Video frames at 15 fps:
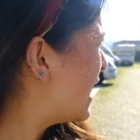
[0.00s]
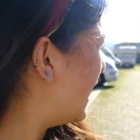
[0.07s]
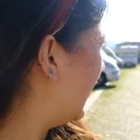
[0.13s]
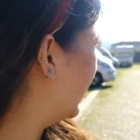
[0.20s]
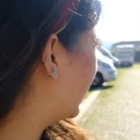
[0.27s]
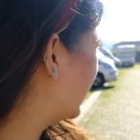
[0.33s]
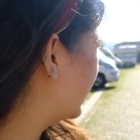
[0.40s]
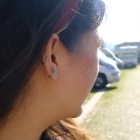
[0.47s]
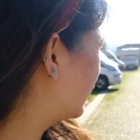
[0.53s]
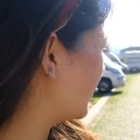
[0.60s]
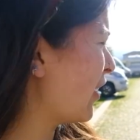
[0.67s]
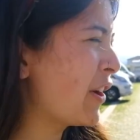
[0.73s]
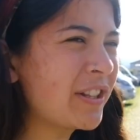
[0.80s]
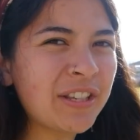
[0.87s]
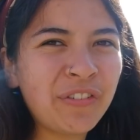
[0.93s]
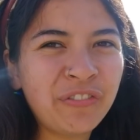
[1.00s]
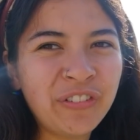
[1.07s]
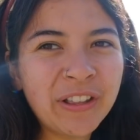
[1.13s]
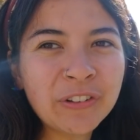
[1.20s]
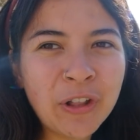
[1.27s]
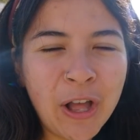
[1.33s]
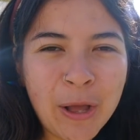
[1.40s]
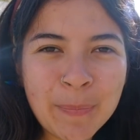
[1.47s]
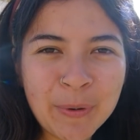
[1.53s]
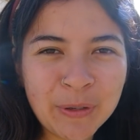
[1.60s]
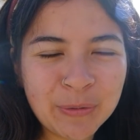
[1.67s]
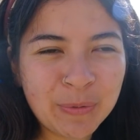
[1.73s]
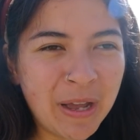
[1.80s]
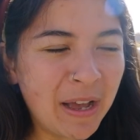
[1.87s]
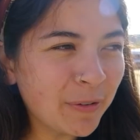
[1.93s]
And it has started to fill up
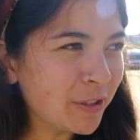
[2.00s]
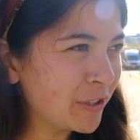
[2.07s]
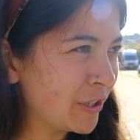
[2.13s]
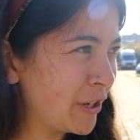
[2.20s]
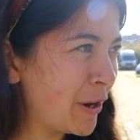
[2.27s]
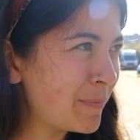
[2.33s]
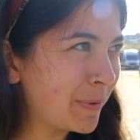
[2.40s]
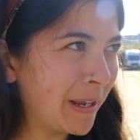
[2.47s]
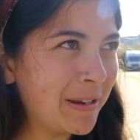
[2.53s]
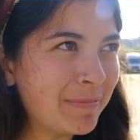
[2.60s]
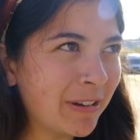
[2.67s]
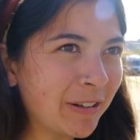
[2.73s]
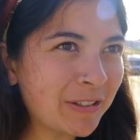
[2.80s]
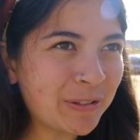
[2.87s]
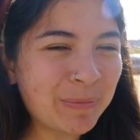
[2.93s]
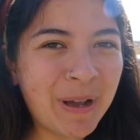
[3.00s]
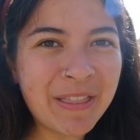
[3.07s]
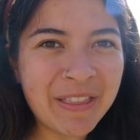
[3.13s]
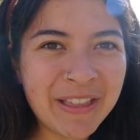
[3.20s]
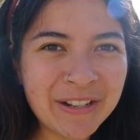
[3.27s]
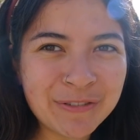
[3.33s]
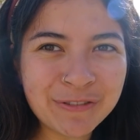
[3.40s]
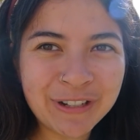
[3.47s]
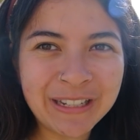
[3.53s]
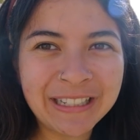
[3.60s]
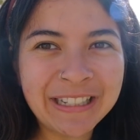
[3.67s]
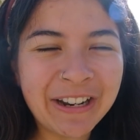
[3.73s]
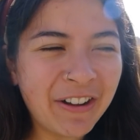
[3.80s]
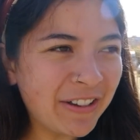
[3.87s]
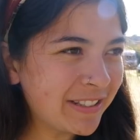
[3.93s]
as well, which I don't blame it because the weather is
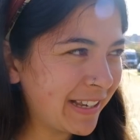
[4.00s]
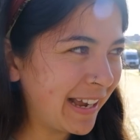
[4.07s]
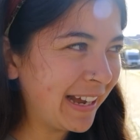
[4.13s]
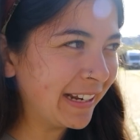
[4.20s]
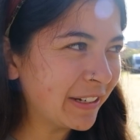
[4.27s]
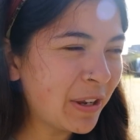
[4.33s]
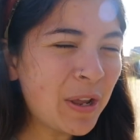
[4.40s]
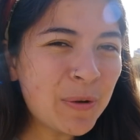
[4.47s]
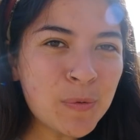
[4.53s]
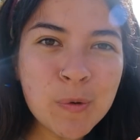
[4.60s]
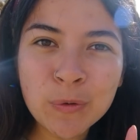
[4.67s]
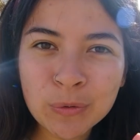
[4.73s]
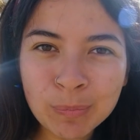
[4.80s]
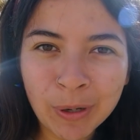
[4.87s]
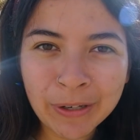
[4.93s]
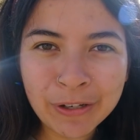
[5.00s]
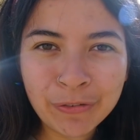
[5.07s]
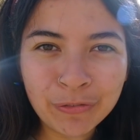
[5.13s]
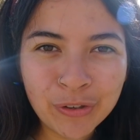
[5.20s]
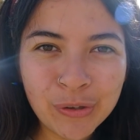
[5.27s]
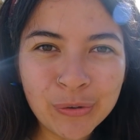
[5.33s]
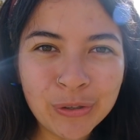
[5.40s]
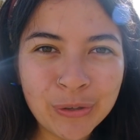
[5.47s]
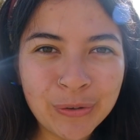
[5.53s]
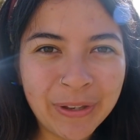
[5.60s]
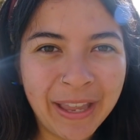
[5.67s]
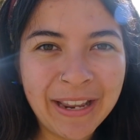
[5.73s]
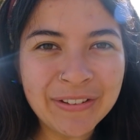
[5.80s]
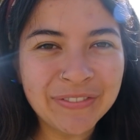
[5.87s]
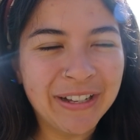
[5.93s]
really nice and we've spotted a few
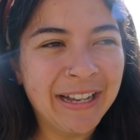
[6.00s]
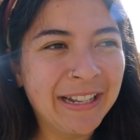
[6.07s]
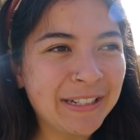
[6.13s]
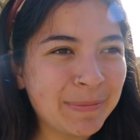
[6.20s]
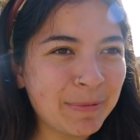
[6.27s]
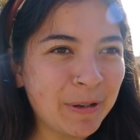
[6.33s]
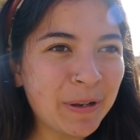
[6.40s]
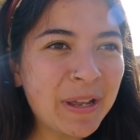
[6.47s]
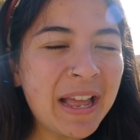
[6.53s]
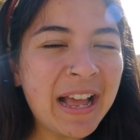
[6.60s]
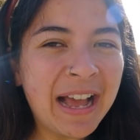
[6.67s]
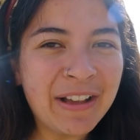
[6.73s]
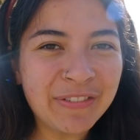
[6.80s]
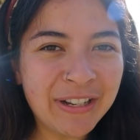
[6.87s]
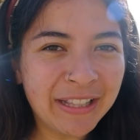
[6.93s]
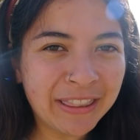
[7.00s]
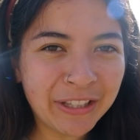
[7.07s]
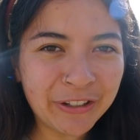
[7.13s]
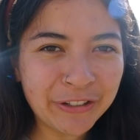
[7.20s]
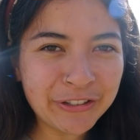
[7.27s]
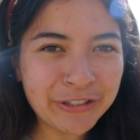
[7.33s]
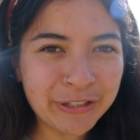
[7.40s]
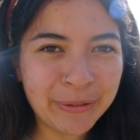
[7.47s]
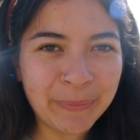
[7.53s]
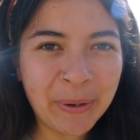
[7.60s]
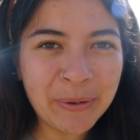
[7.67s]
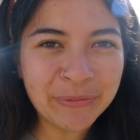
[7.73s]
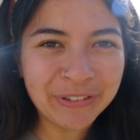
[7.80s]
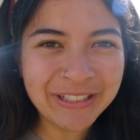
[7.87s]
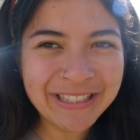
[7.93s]
UK vans but haven't had the guts to go
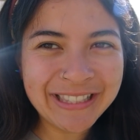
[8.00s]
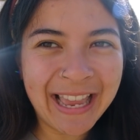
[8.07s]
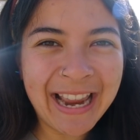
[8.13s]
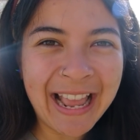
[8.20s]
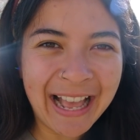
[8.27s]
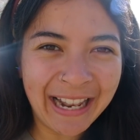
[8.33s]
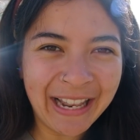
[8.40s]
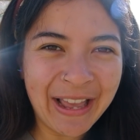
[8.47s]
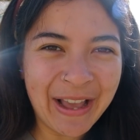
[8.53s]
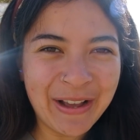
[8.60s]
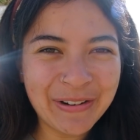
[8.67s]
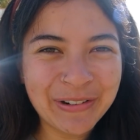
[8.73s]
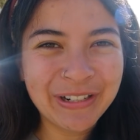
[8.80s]
over and say hello.